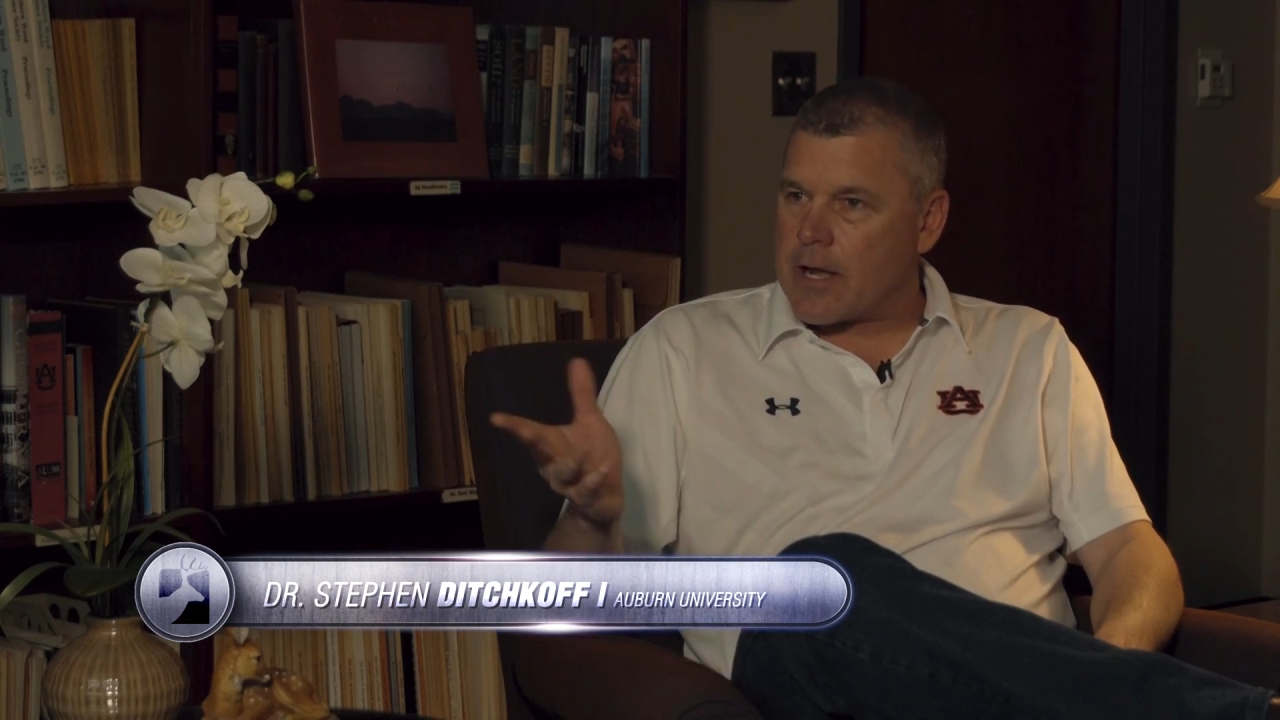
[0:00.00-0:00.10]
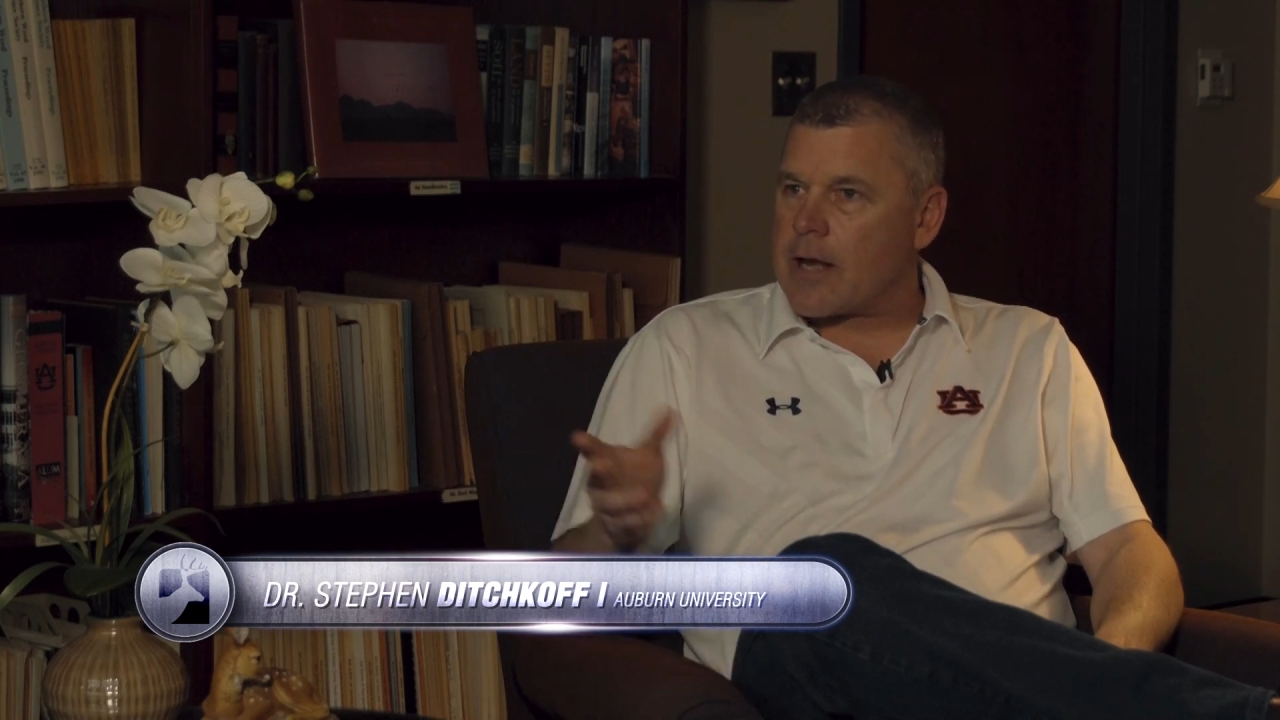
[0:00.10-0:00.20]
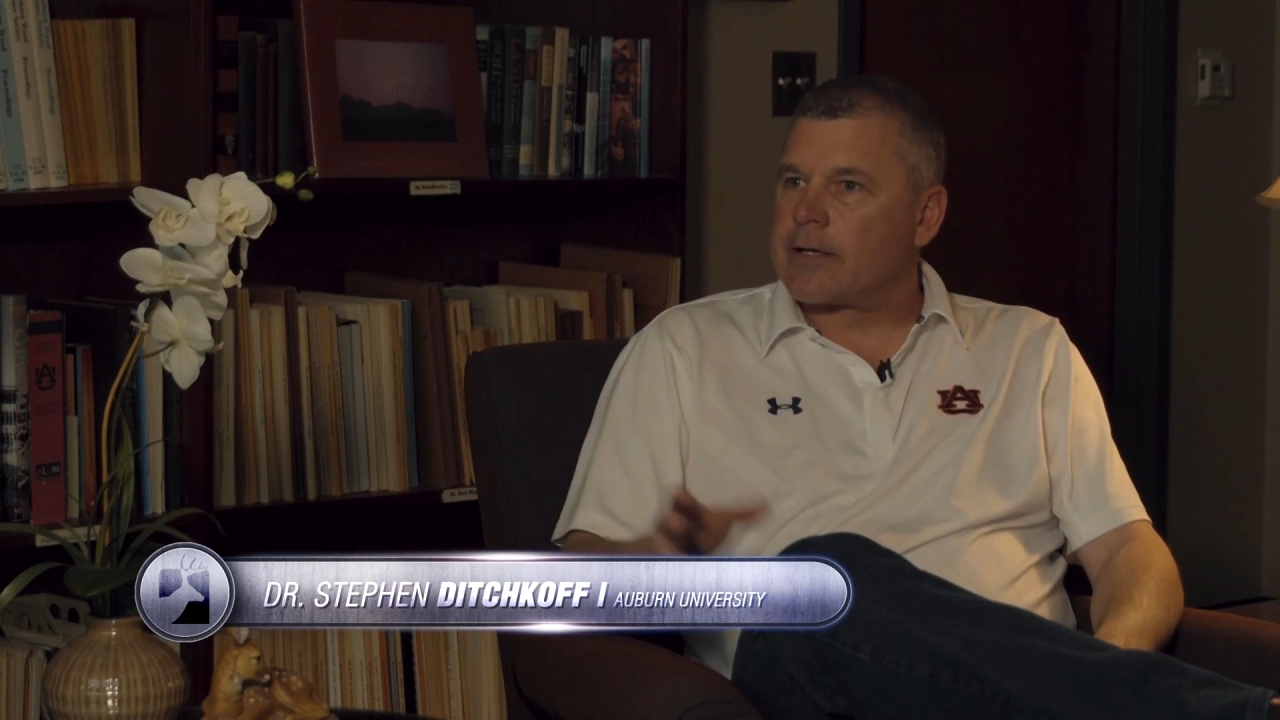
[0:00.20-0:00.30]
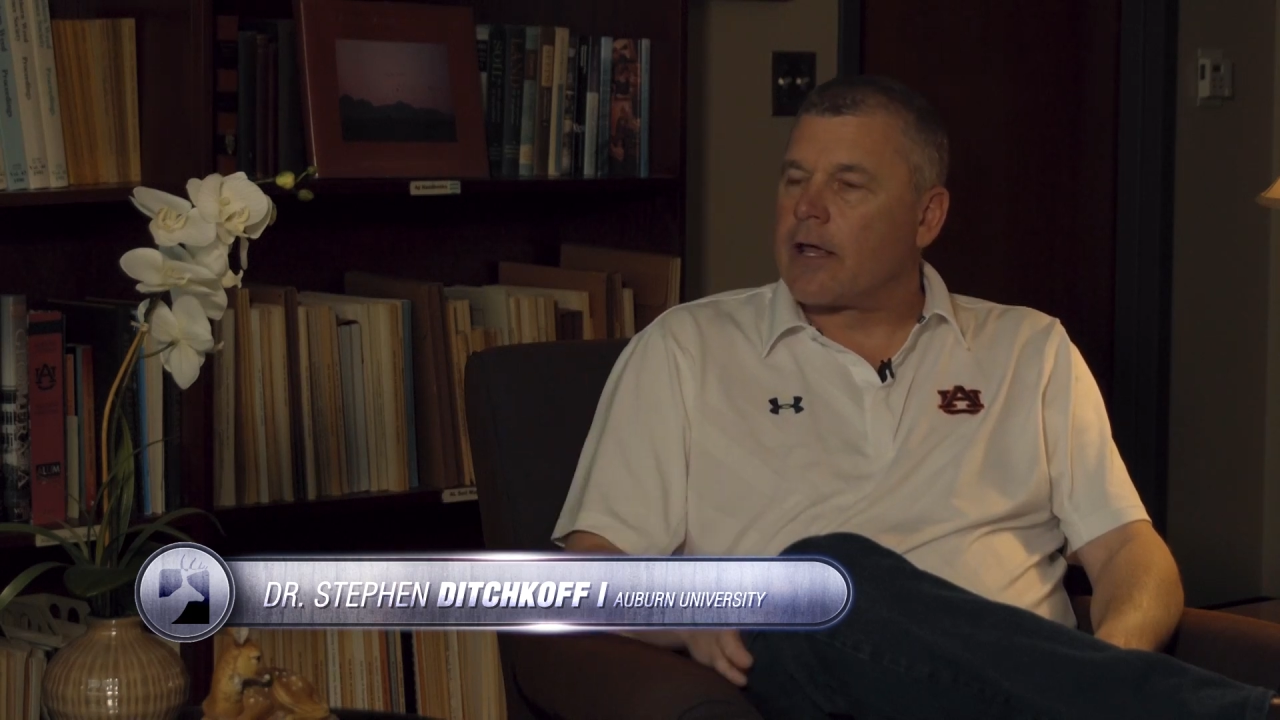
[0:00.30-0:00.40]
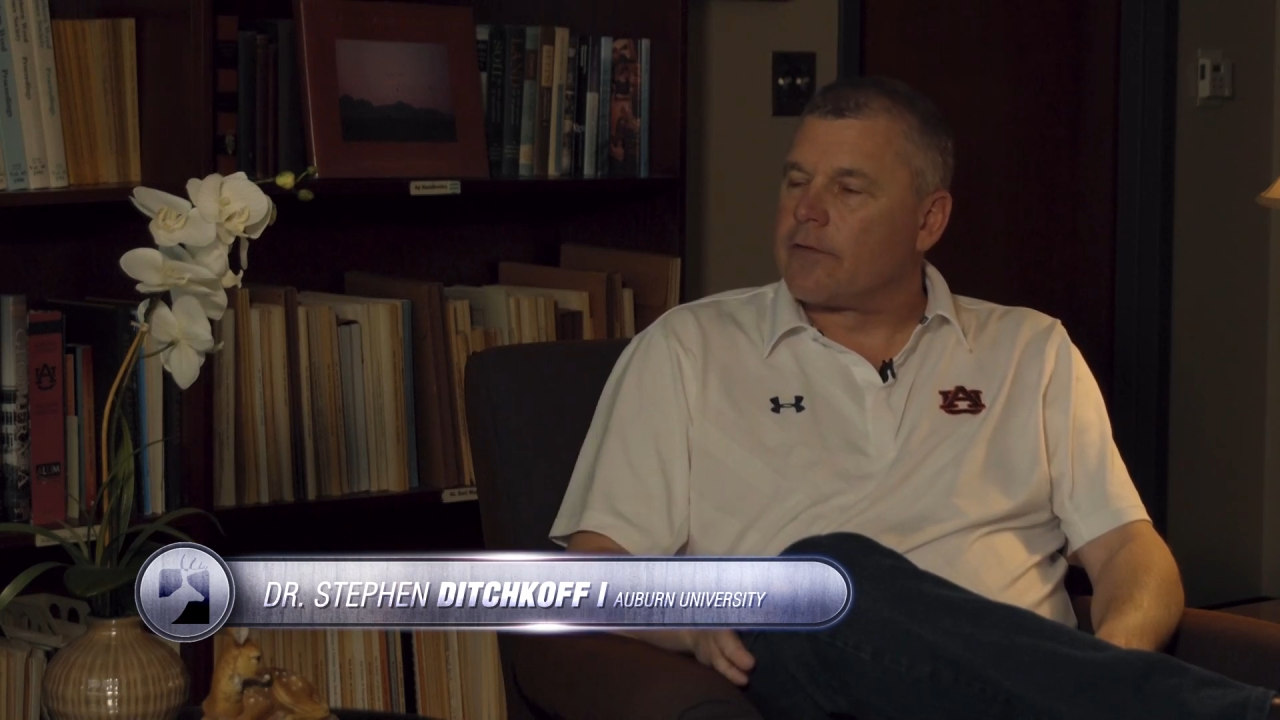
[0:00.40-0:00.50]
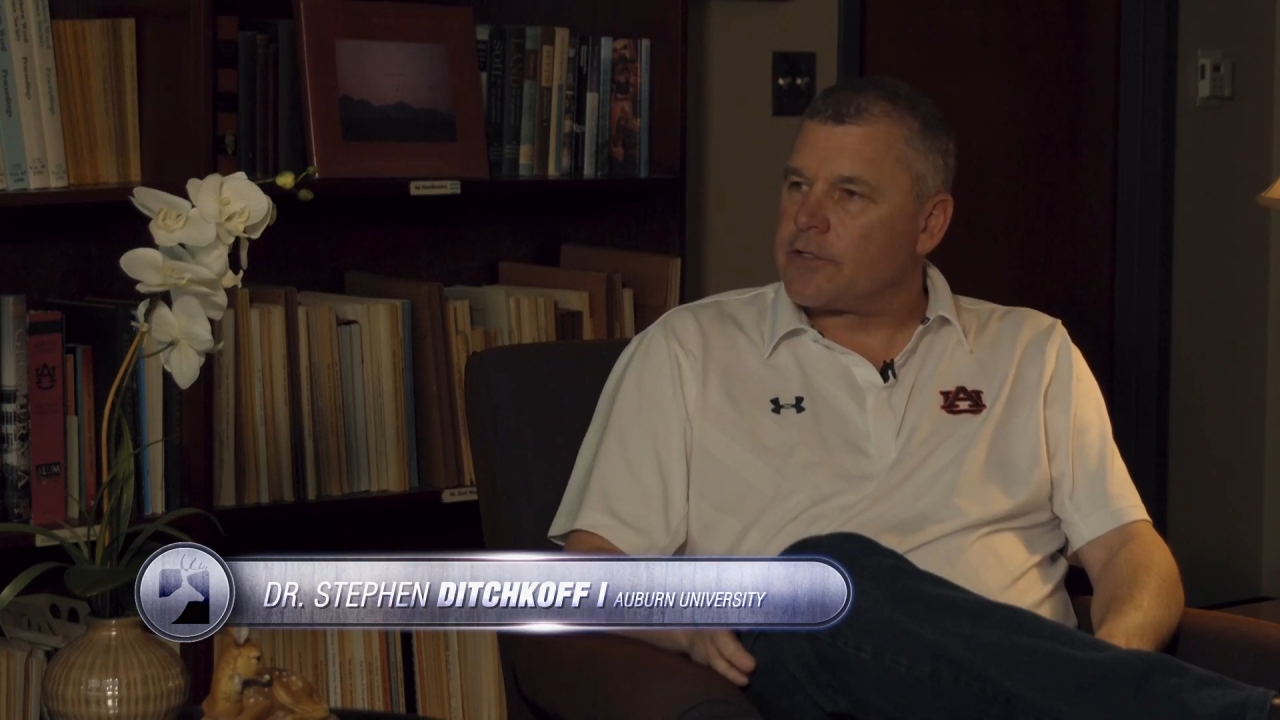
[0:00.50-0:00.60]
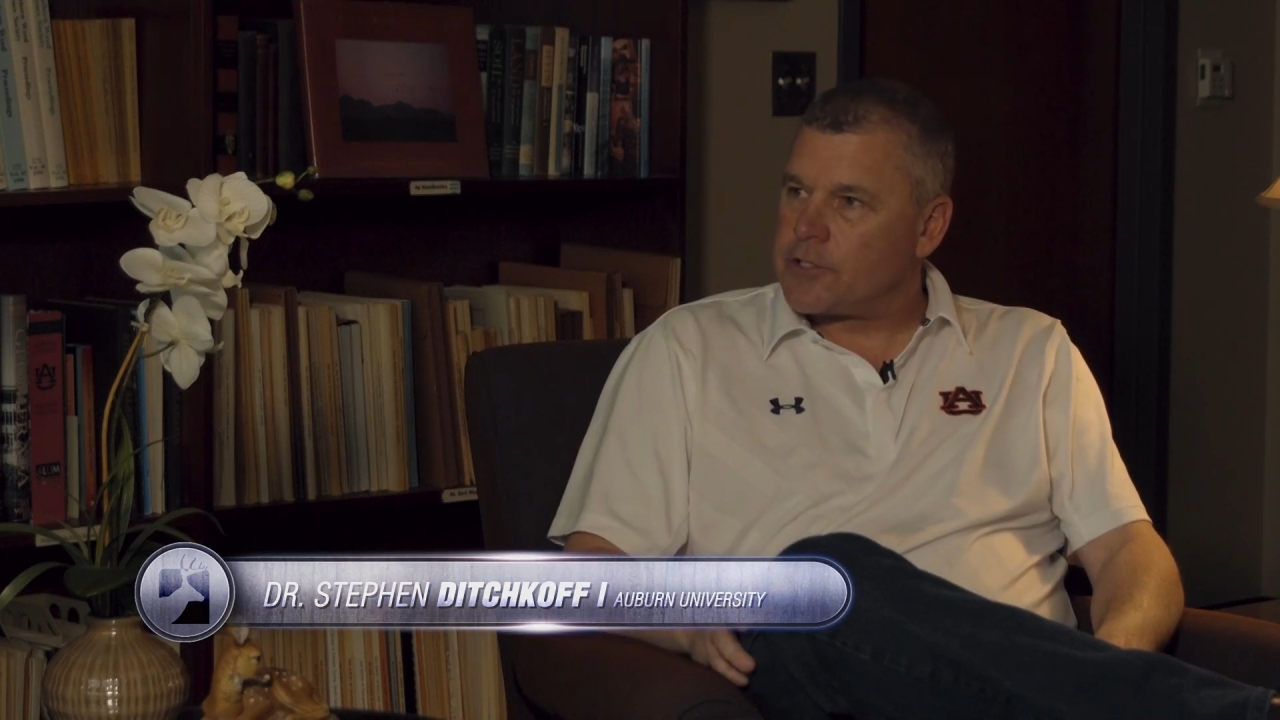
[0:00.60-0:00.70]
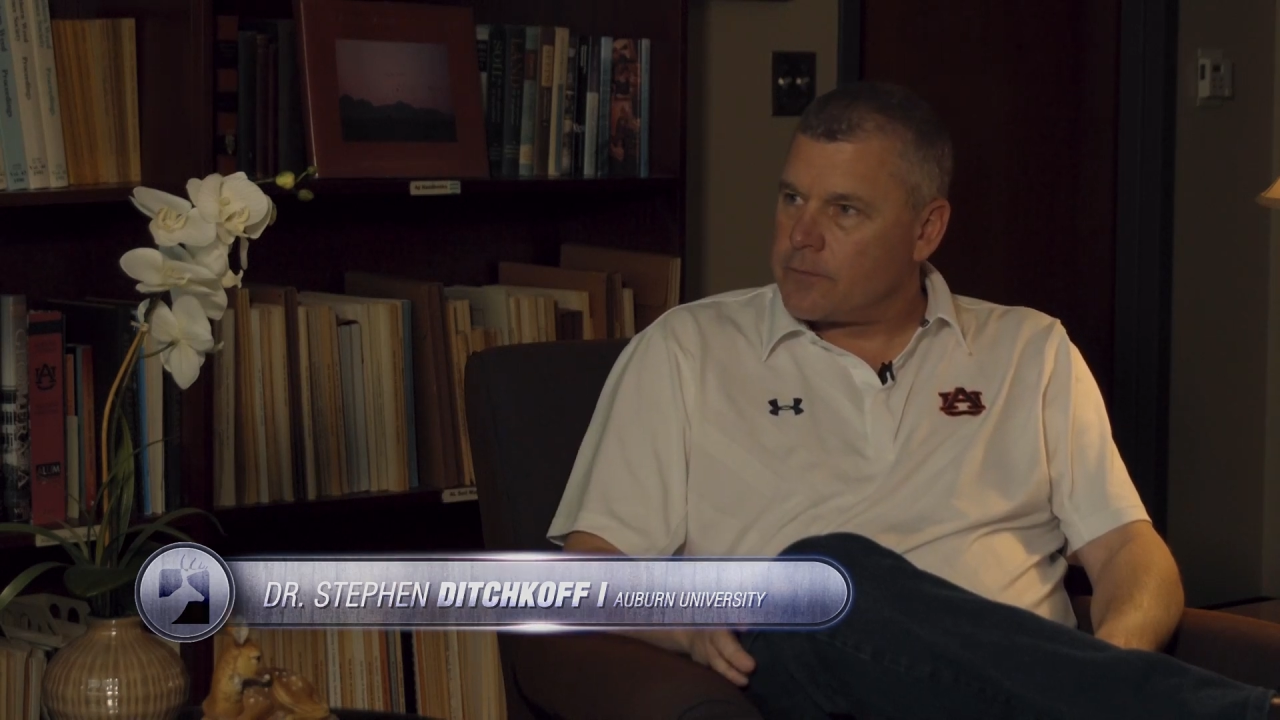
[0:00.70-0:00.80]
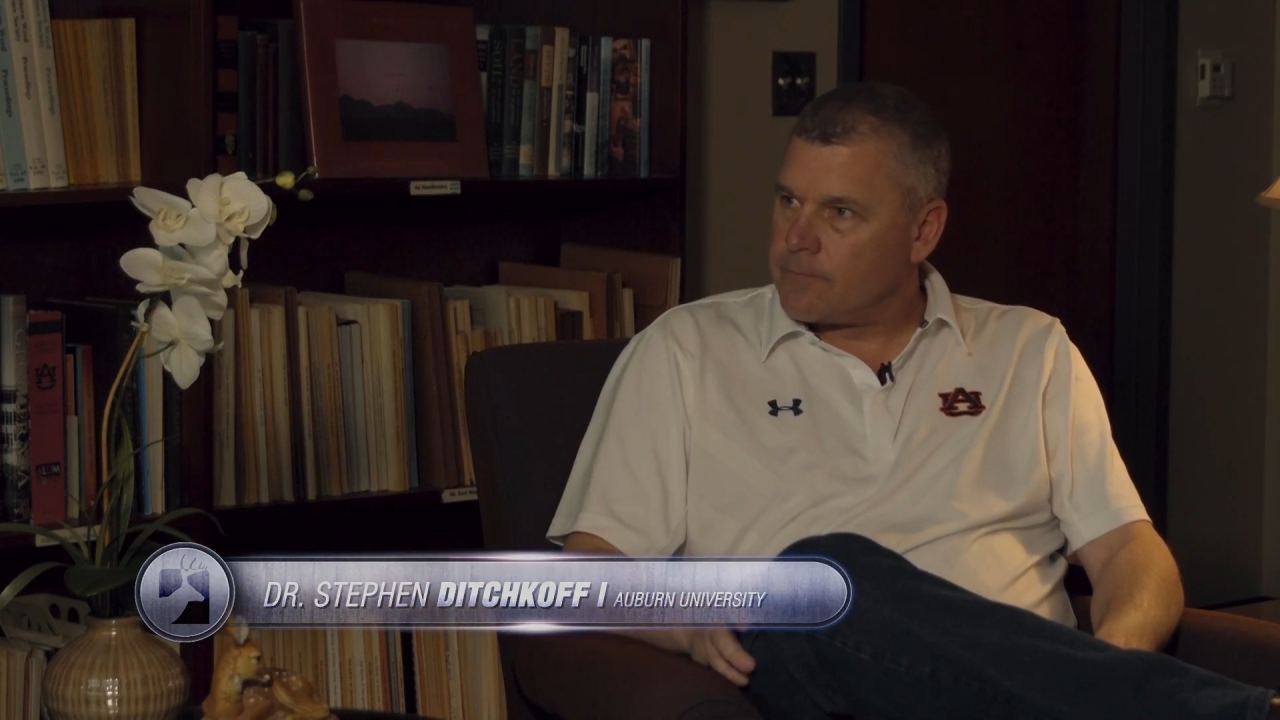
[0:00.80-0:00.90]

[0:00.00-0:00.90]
out of television.